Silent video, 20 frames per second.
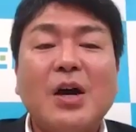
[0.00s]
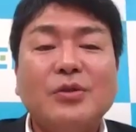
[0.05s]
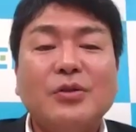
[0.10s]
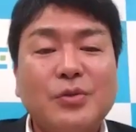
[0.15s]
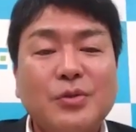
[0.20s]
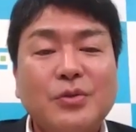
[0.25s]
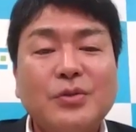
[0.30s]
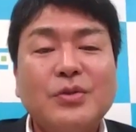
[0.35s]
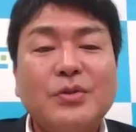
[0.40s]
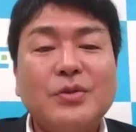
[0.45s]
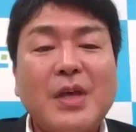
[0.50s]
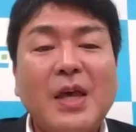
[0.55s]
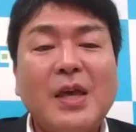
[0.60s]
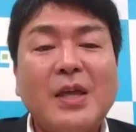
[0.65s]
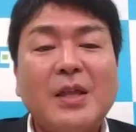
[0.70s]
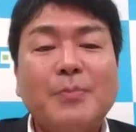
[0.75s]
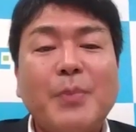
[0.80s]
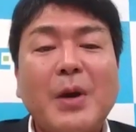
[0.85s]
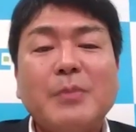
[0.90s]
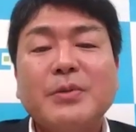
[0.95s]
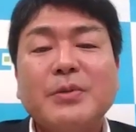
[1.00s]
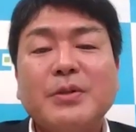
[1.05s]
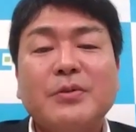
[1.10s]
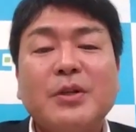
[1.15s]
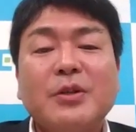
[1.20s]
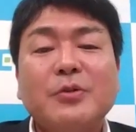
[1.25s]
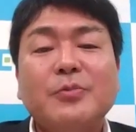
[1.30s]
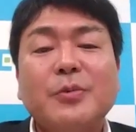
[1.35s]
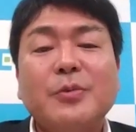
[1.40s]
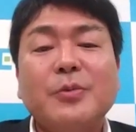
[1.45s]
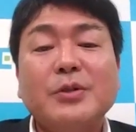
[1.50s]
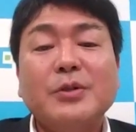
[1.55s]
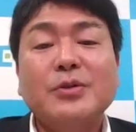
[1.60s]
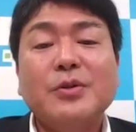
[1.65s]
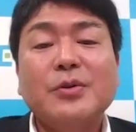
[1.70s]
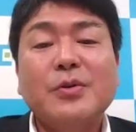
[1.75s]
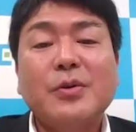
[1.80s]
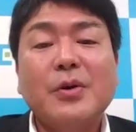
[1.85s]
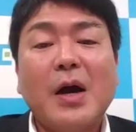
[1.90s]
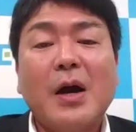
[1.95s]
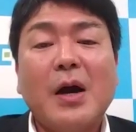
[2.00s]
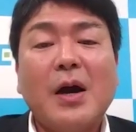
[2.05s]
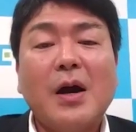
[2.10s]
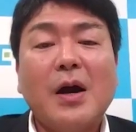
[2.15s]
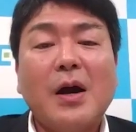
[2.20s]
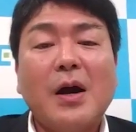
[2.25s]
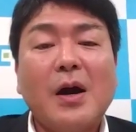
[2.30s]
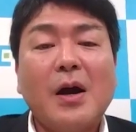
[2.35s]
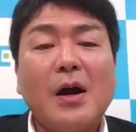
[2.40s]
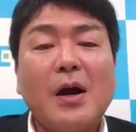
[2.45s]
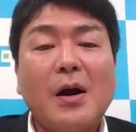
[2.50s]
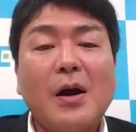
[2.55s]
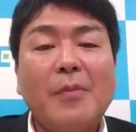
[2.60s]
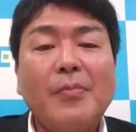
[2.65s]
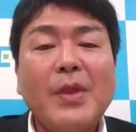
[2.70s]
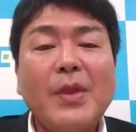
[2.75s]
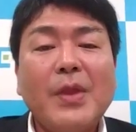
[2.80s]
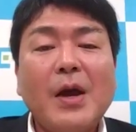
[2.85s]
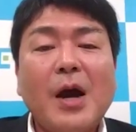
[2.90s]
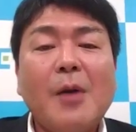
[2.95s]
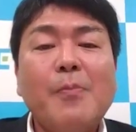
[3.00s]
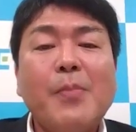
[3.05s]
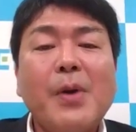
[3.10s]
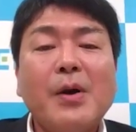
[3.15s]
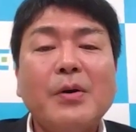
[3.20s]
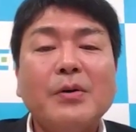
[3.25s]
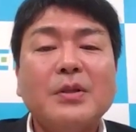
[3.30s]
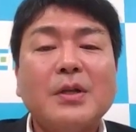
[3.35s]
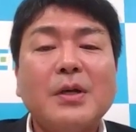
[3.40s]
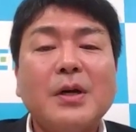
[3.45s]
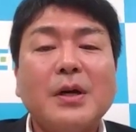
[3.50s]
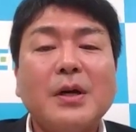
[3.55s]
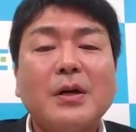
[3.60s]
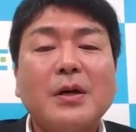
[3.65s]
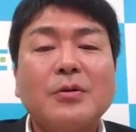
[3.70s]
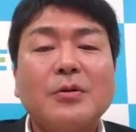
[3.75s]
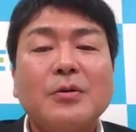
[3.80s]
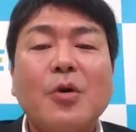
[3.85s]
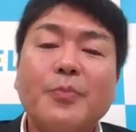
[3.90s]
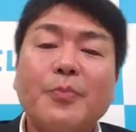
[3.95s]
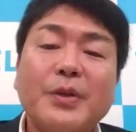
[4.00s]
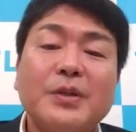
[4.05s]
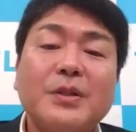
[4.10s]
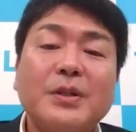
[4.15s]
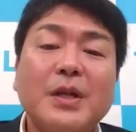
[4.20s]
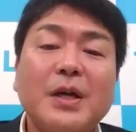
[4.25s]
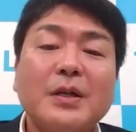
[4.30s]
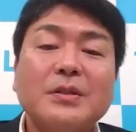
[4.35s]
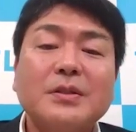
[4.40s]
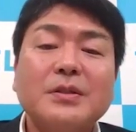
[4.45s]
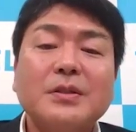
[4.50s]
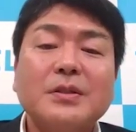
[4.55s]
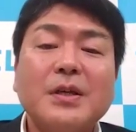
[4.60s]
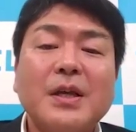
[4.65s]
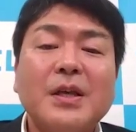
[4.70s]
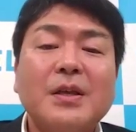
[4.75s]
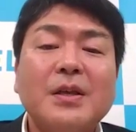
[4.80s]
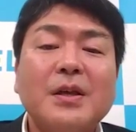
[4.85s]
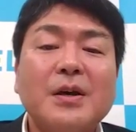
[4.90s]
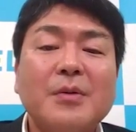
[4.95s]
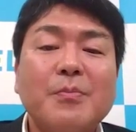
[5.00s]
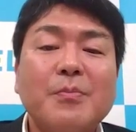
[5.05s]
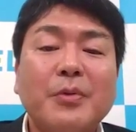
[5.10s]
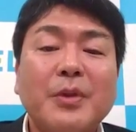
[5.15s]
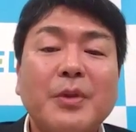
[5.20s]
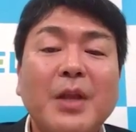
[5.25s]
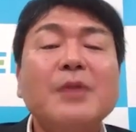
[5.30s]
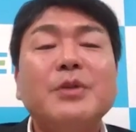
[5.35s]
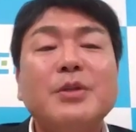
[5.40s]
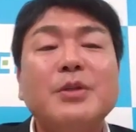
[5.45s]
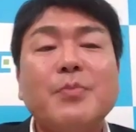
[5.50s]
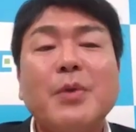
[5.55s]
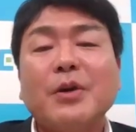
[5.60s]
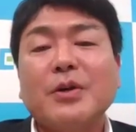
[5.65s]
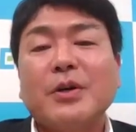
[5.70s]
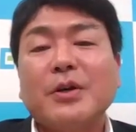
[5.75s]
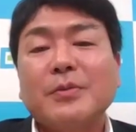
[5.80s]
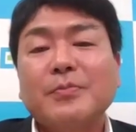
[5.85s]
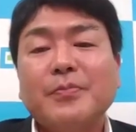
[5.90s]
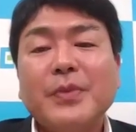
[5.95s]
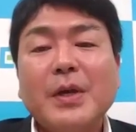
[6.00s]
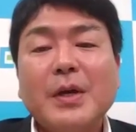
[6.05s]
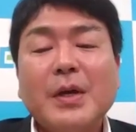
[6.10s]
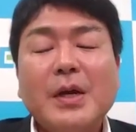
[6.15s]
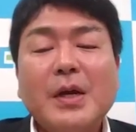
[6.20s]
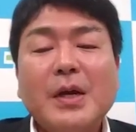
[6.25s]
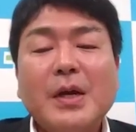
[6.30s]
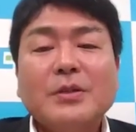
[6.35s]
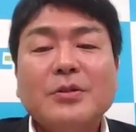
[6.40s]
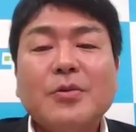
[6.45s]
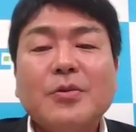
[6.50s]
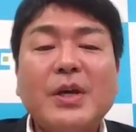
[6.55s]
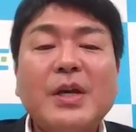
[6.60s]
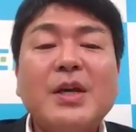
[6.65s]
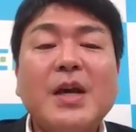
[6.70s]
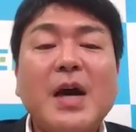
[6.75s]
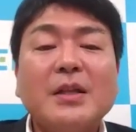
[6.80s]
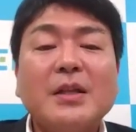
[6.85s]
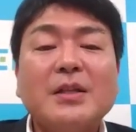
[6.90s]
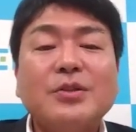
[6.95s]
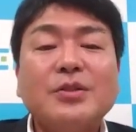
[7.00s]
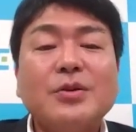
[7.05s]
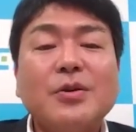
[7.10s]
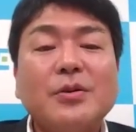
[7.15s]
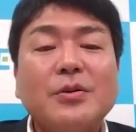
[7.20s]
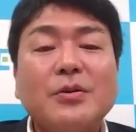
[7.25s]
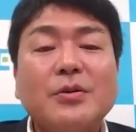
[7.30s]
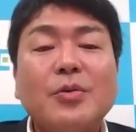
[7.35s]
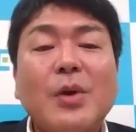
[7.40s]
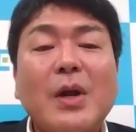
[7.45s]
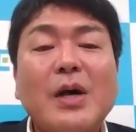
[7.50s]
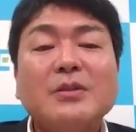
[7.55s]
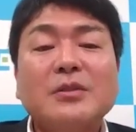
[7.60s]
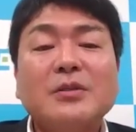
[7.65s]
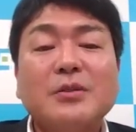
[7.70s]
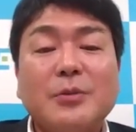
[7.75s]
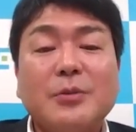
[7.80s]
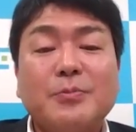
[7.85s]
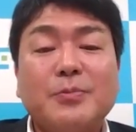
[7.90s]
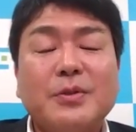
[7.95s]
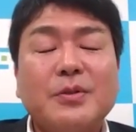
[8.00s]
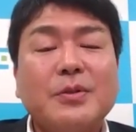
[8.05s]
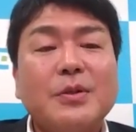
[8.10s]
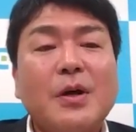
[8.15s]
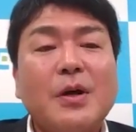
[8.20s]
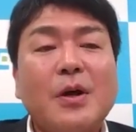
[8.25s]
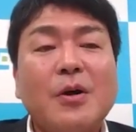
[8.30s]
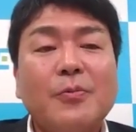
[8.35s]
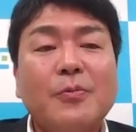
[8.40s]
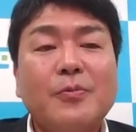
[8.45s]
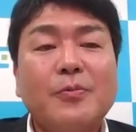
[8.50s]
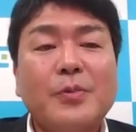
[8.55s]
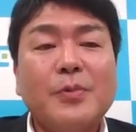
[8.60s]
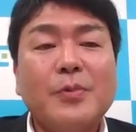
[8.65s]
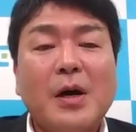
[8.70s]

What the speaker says: news and public information about competitors in a timely manner. So in addition, transcripts of